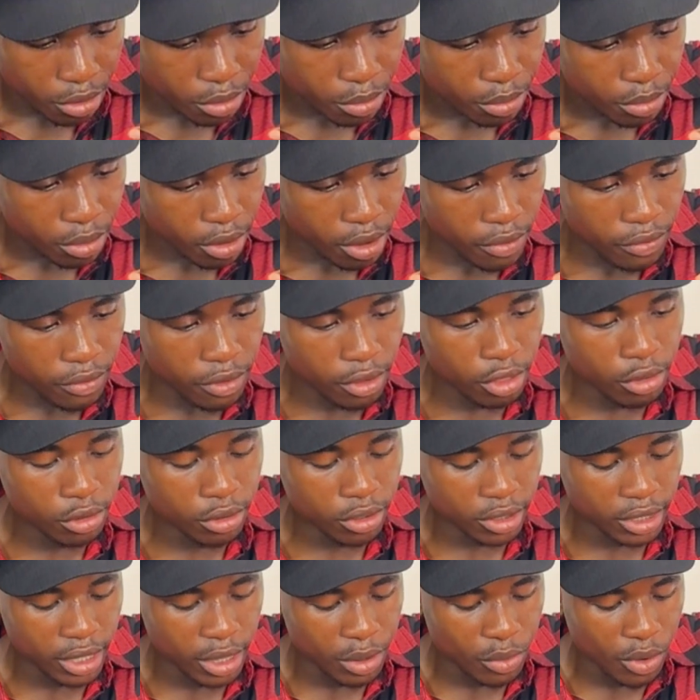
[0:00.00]
But if you look
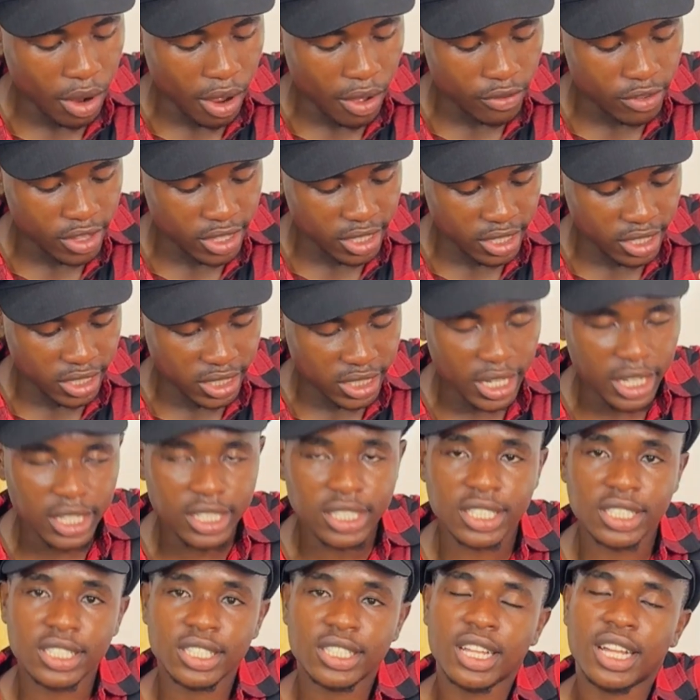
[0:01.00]
now, we have edited
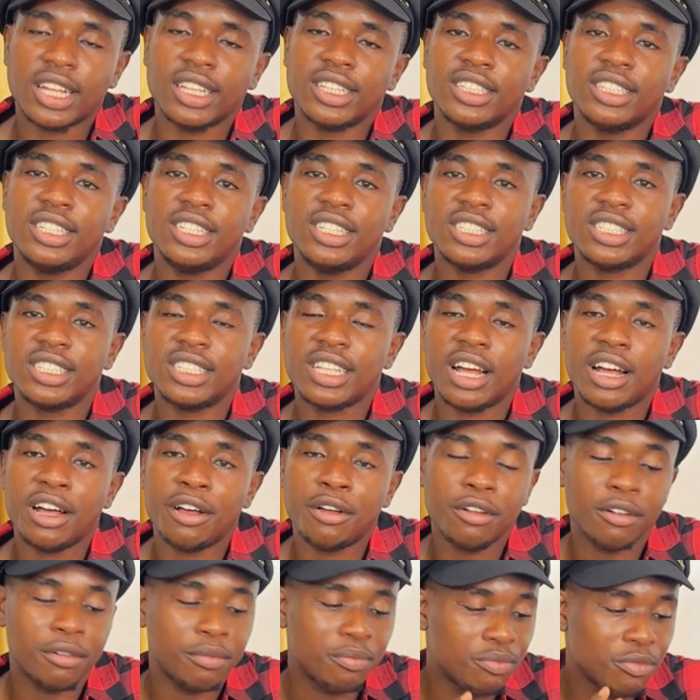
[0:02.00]
this and it's
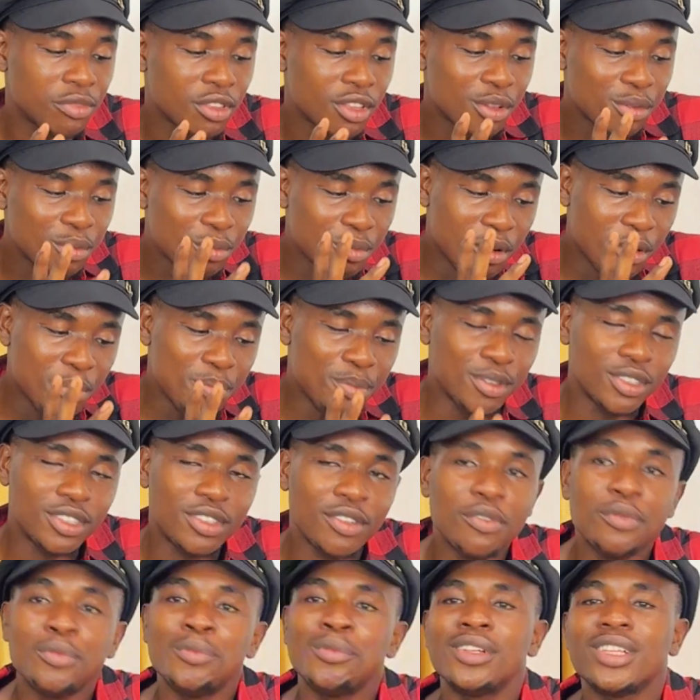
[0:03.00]
now more
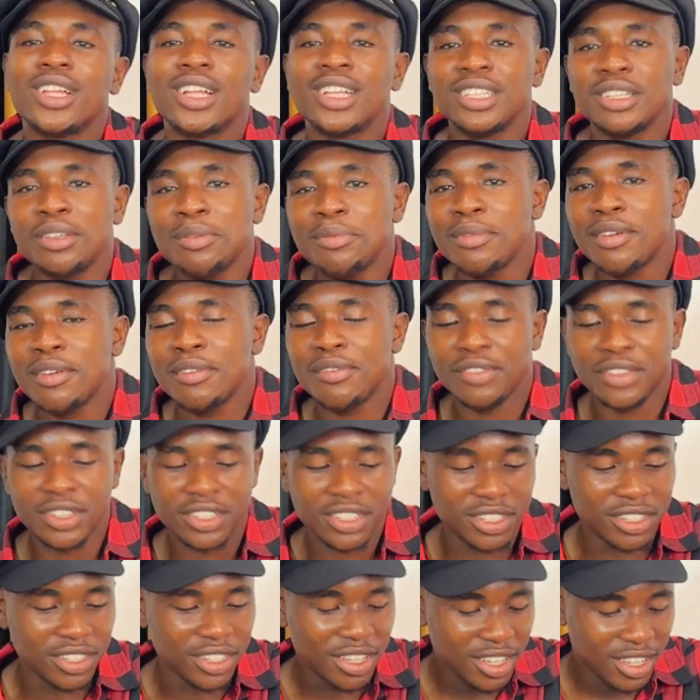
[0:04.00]
beautiful more than the main
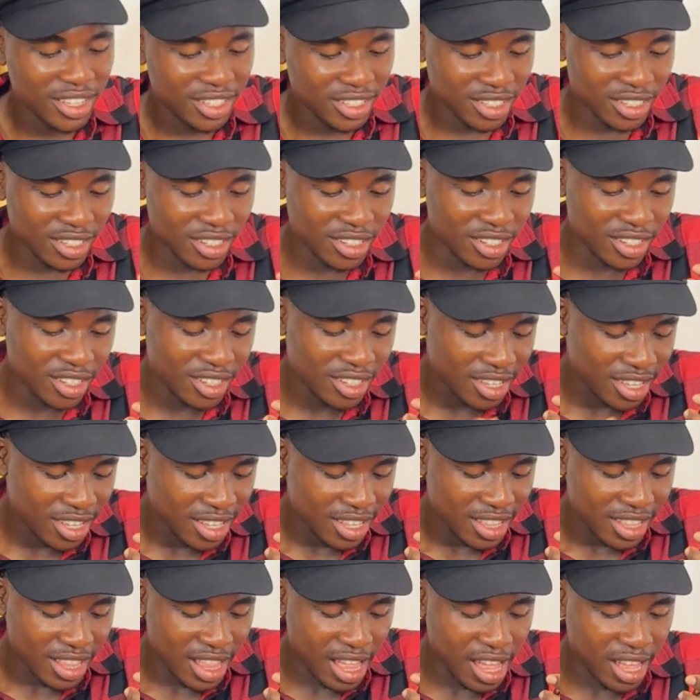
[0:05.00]
video. So
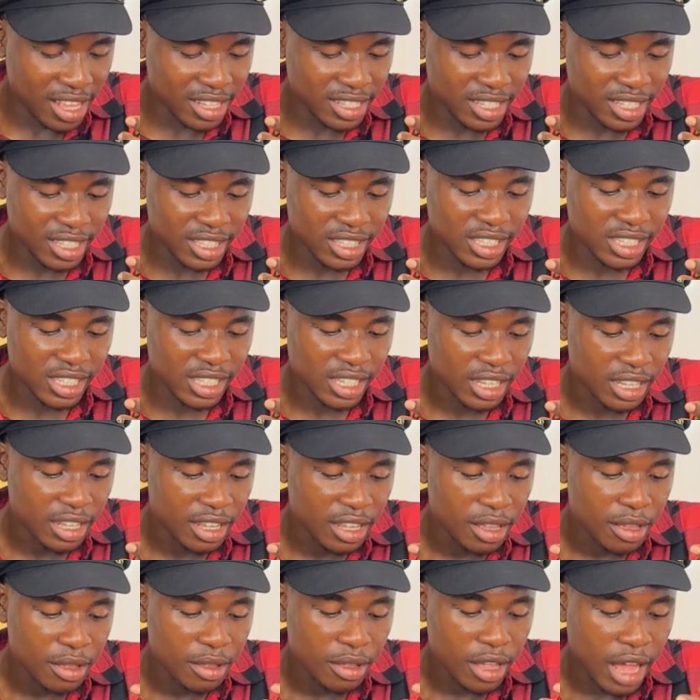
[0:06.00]
that's it.
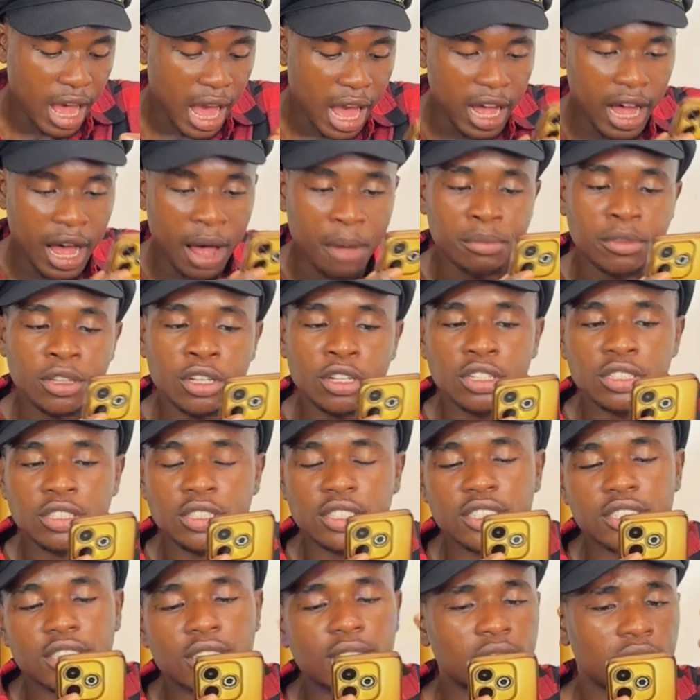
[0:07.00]
I'm not
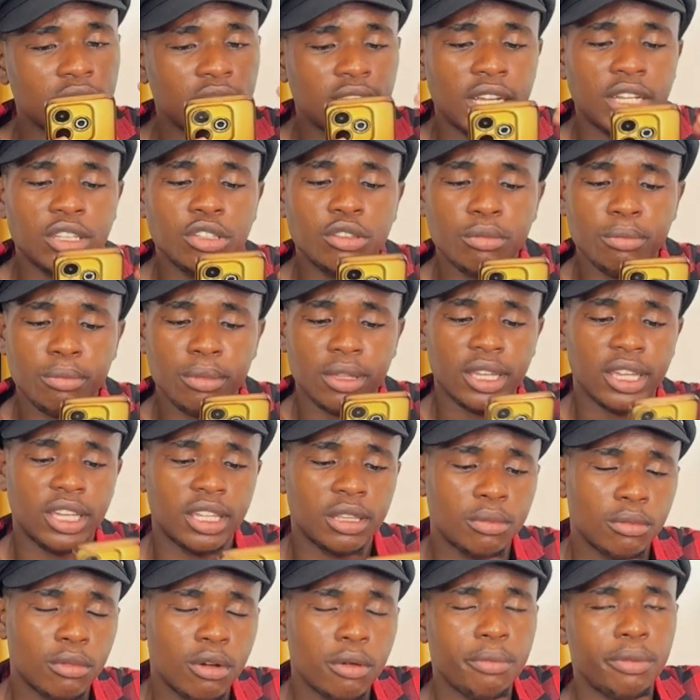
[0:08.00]
trying to make it
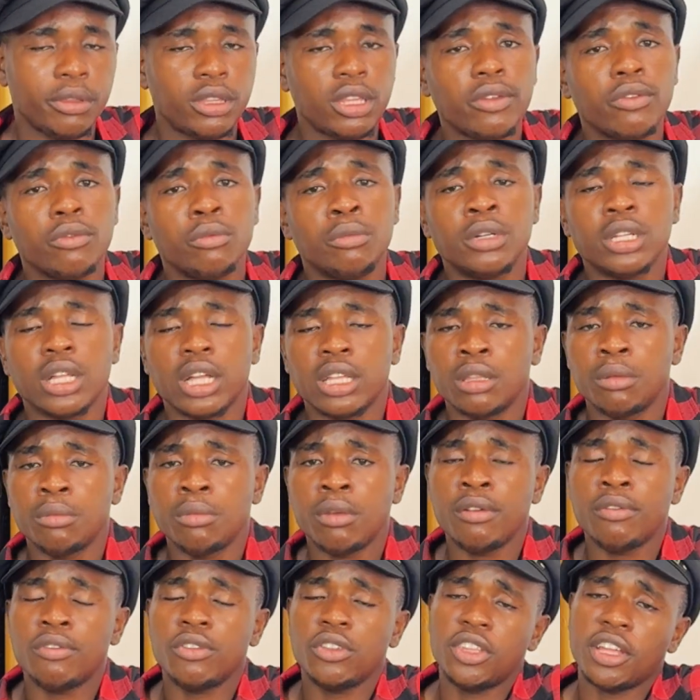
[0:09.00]
more beautiful more than the
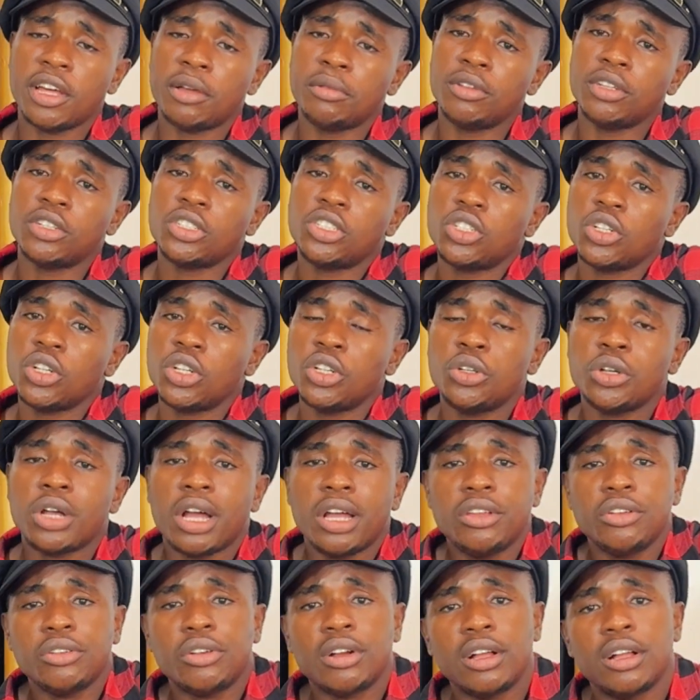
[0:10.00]
main video. I'm just showing you how
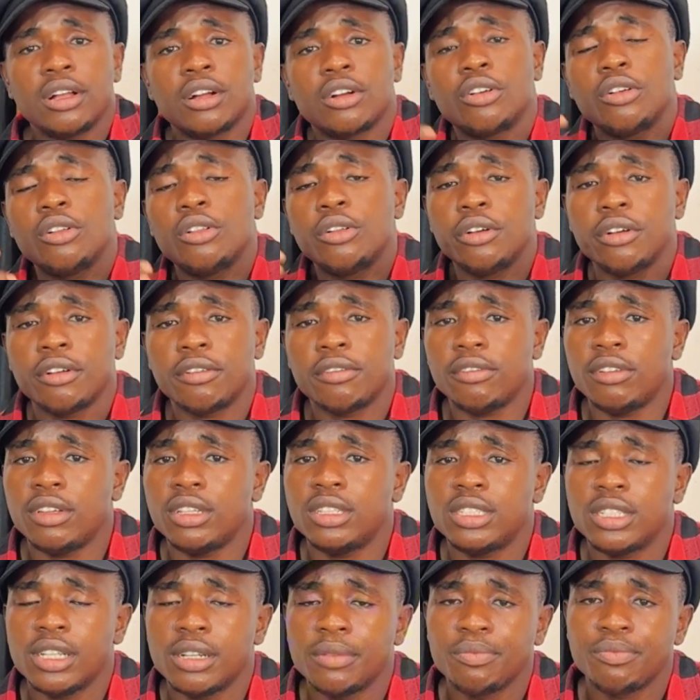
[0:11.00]
you can color grade